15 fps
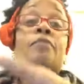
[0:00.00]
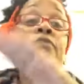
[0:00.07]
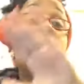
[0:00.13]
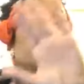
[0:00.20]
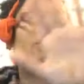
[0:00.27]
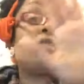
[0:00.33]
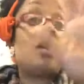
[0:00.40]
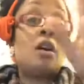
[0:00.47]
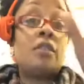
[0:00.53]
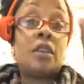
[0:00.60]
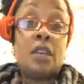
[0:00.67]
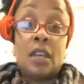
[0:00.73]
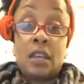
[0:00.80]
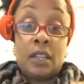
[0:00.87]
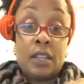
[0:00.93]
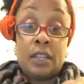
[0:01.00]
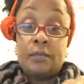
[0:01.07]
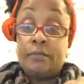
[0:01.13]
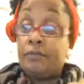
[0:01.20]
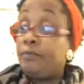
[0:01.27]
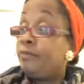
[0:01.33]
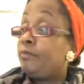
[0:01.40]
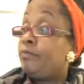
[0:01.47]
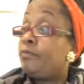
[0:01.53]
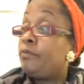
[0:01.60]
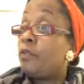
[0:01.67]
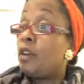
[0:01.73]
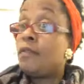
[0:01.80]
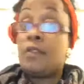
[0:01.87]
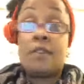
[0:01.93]
They saw the killing
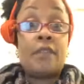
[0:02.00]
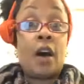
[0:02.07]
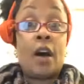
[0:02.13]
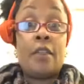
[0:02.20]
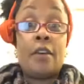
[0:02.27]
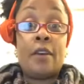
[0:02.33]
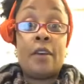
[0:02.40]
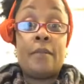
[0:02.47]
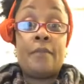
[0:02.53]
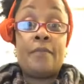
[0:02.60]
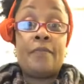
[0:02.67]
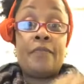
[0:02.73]
of their father.